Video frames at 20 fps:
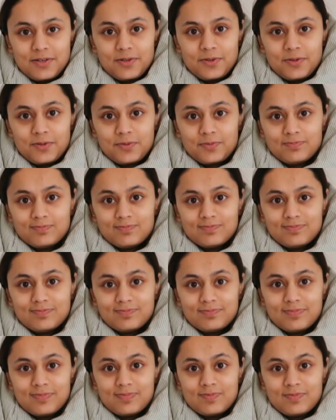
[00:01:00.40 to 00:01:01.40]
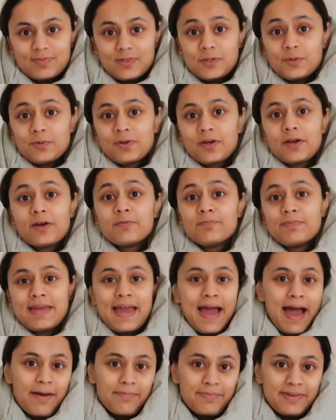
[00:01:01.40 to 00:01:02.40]
too, you could
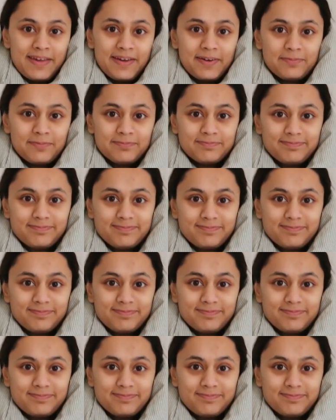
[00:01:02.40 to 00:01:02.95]
be happier.